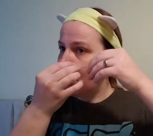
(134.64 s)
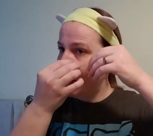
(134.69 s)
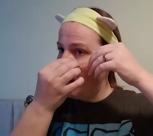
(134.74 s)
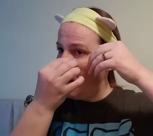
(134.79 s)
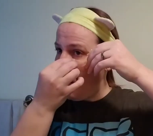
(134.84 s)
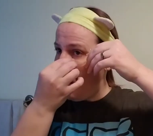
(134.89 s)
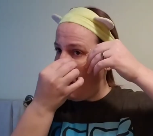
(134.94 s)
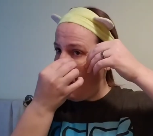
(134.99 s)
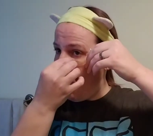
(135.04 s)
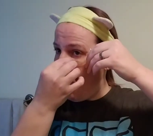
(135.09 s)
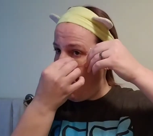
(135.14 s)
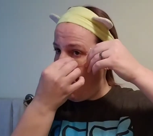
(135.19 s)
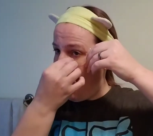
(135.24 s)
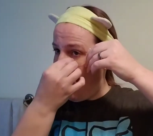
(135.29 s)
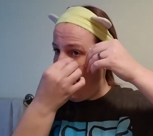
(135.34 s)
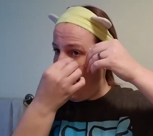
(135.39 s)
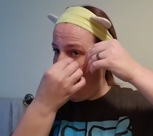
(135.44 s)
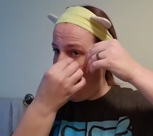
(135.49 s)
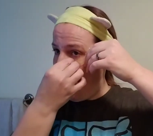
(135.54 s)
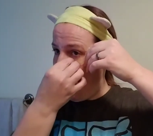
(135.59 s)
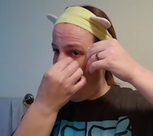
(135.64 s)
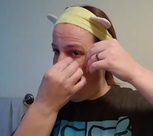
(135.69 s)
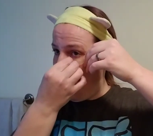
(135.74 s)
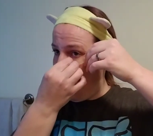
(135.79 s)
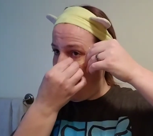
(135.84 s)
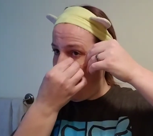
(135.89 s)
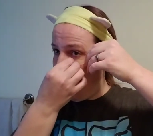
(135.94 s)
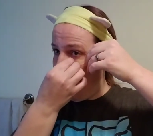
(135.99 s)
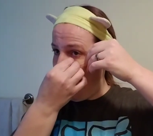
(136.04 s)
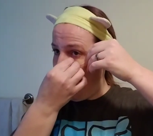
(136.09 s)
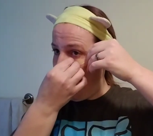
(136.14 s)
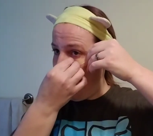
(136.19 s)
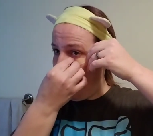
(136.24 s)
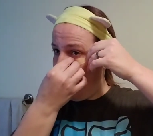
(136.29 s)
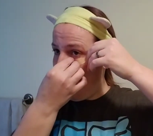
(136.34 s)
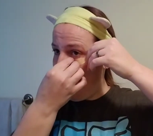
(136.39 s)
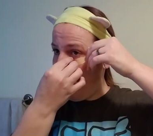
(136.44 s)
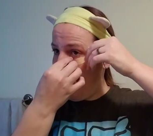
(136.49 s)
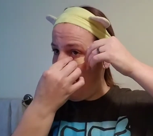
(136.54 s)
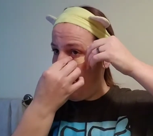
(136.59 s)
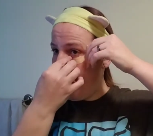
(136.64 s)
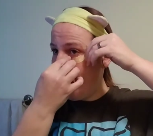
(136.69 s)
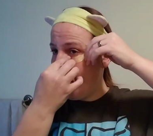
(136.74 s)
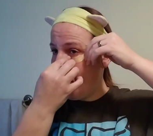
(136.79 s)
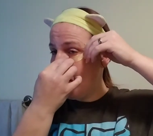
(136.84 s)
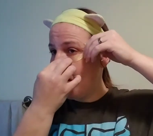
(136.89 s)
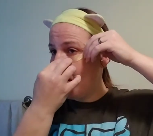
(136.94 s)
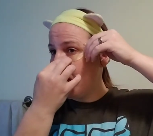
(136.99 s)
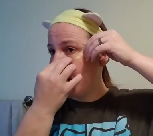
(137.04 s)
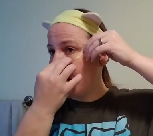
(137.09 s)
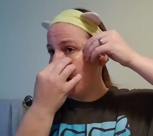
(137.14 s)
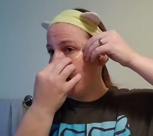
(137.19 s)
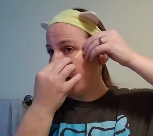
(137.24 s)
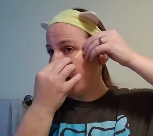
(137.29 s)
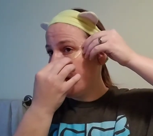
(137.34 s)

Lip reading: (no one is talking)